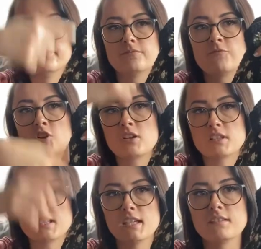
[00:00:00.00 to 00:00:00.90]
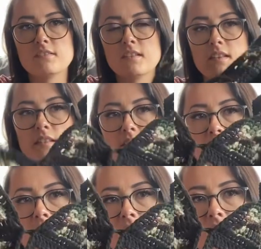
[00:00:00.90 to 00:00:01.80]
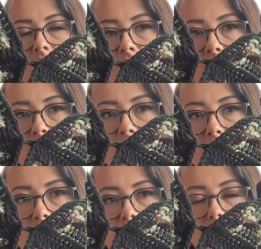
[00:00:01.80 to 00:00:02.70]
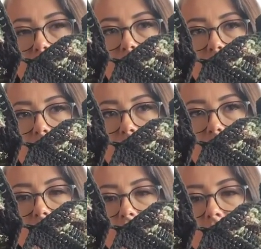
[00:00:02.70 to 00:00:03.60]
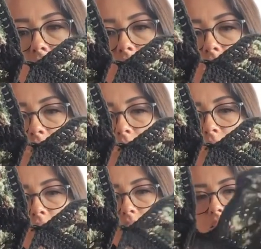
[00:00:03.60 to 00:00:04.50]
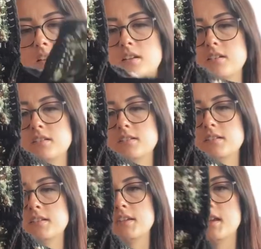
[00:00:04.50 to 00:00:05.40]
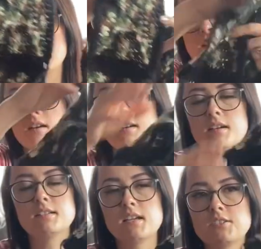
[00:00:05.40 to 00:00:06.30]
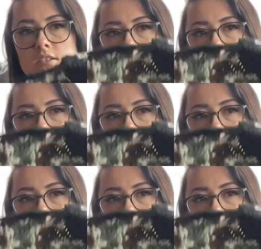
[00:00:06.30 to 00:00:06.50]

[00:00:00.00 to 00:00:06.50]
vertically, then I can turn it and start attaching